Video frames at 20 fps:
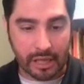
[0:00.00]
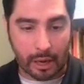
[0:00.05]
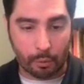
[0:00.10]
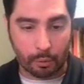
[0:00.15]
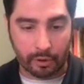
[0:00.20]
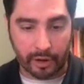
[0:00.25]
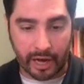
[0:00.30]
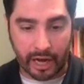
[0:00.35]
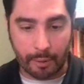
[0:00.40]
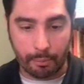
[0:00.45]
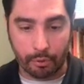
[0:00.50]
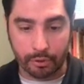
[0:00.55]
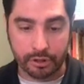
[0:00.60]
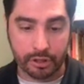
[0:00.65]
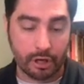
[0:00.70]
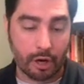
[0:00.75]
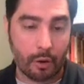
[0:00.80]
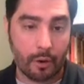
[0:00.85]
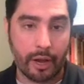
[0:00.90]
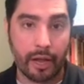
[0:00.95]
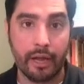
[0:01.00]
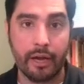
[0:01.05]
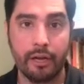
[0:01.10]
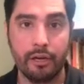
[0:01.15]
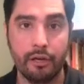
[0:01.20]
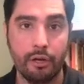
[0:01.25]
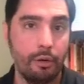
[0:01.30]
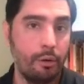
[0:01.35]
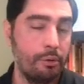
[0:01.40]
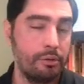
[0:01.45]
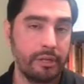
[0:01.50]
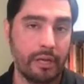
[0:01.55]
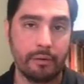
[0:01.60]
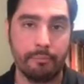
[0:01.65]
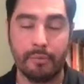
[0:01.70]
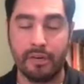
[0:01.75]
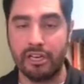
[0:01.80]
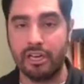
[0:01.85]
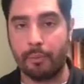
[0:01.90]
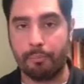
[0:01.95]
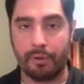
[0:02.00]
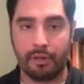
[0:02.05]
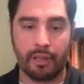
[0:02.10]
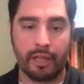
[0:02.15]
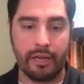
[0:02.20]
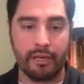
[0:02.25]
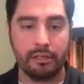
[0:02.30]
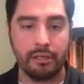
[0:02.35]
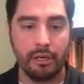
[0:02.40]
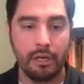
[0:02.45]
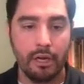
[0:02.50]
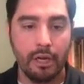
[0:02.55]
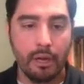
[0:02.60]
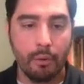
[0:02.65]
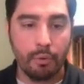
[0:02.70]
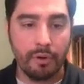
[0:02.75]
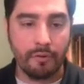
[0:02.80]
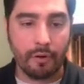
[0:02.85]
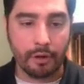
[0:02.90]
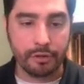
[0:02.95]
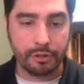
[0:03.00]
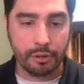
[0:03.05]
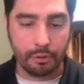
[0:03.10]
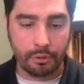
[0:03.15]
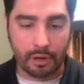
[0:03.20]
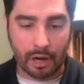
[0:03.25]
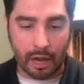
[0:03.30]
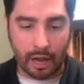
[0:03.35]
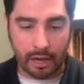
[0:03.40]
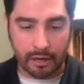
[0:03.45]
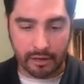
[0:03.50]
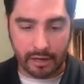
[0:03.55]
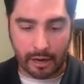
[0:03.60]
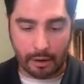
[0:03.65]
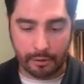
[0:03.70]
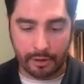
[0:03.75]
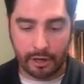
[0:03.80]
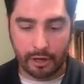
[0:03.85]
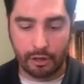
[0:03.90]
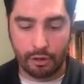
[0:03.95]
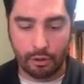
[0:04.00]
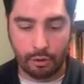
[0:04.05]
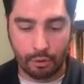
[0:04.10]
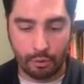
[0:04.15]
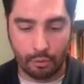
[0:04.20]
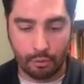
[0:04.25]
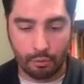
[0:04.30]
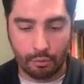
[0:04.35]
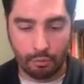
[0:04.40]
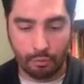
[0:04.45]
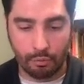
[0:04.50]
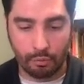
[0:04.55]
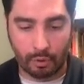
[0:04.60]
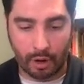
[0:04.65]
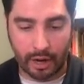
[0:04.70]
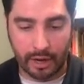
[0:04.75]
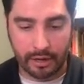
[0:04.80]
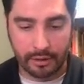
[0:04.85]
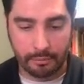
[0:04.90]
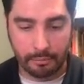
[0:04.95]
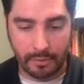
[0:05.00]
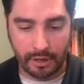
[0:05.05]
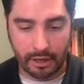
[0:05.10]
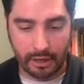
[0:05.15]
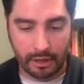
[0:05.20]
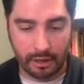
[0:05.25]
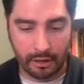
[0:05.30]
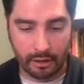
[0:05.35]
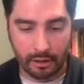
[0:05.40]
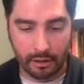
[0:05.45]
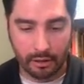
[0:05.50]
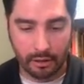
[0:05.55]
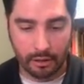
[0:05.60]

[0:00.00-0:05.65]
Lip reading: that we're able to go ahead and use and manipulate. We've also got, now can you write me